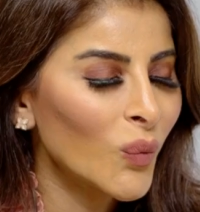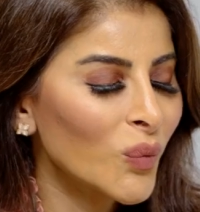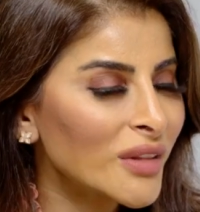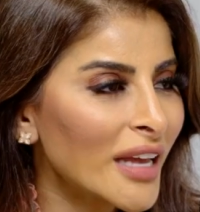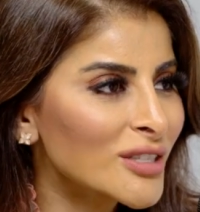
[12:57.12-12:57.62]

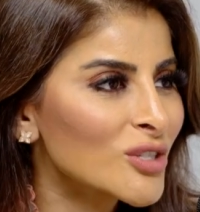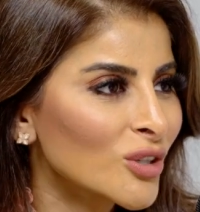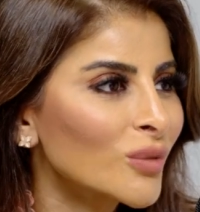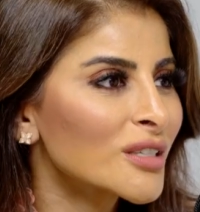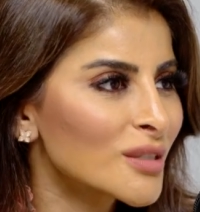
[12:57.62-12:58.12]
let's
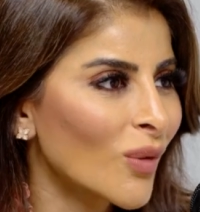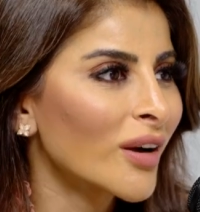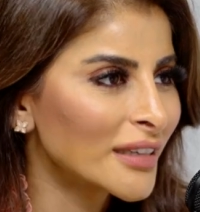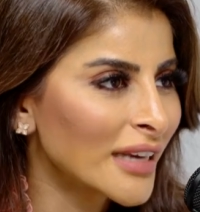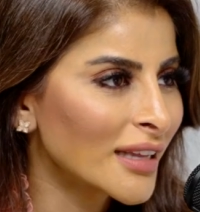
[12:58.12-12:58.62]
do a
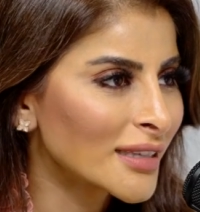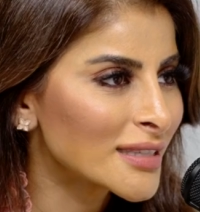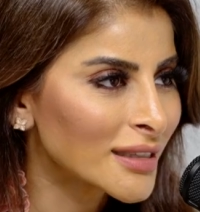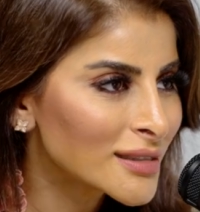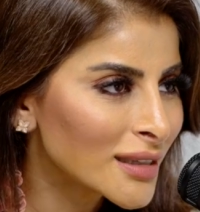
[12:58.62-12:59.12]
SWOT
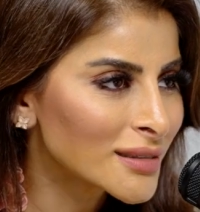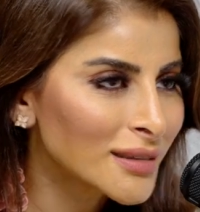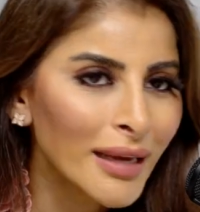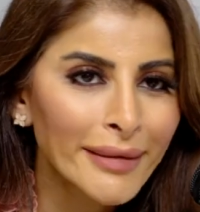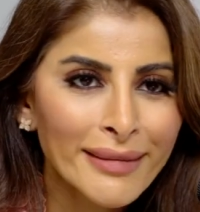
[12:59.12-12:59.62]
analysis. It's
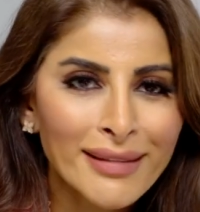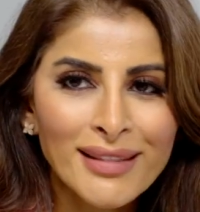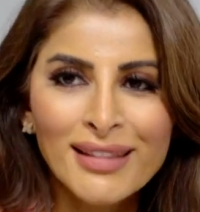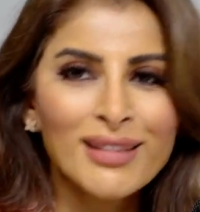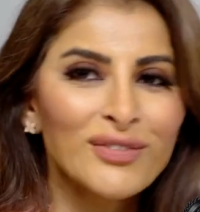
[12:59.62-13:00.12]
like
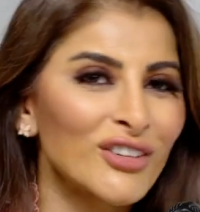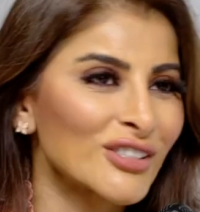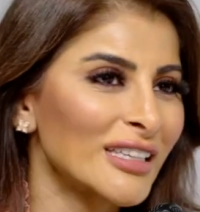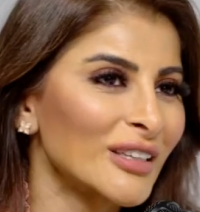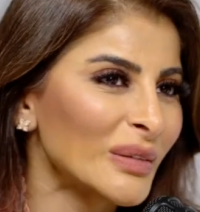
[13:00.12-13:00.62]
the
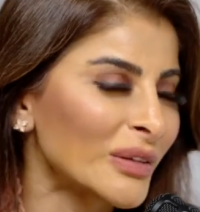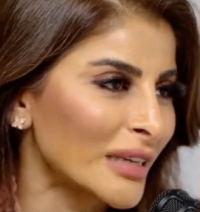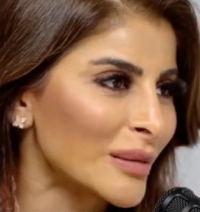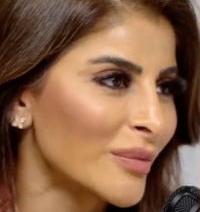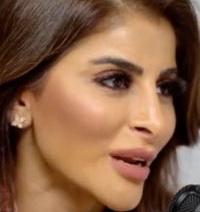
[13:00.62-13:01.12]
first thing you learn
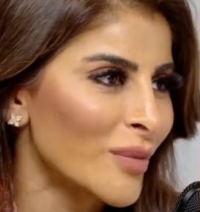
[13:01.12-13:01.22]
in